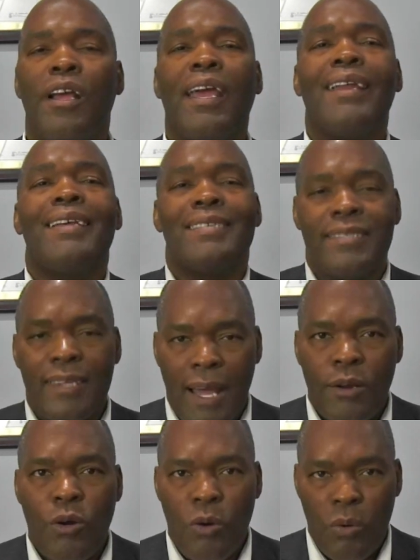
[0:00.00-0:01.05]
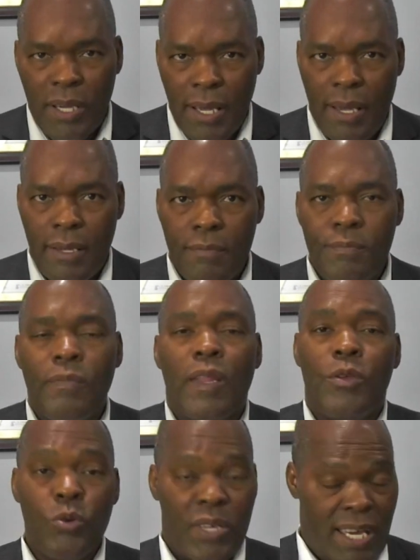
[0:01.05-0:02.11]
It is not okay.
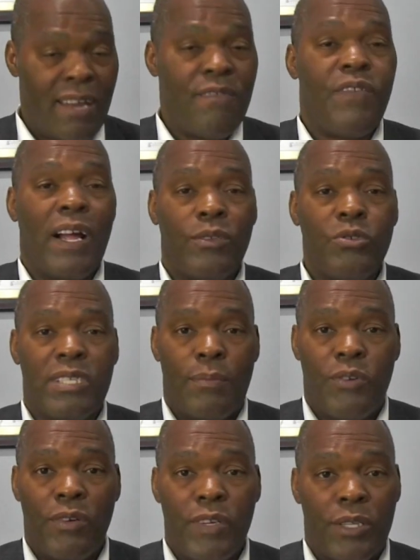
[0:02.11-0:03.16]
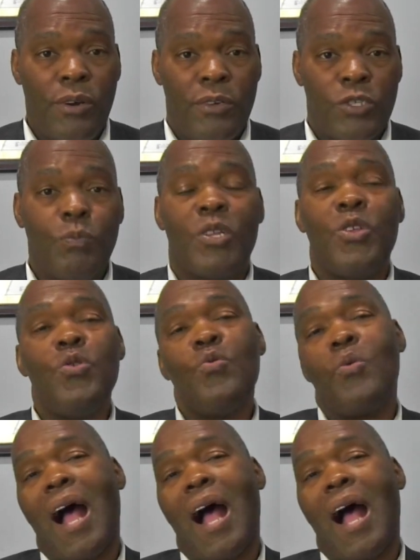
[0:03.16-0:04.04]
You can file two separate returns, but you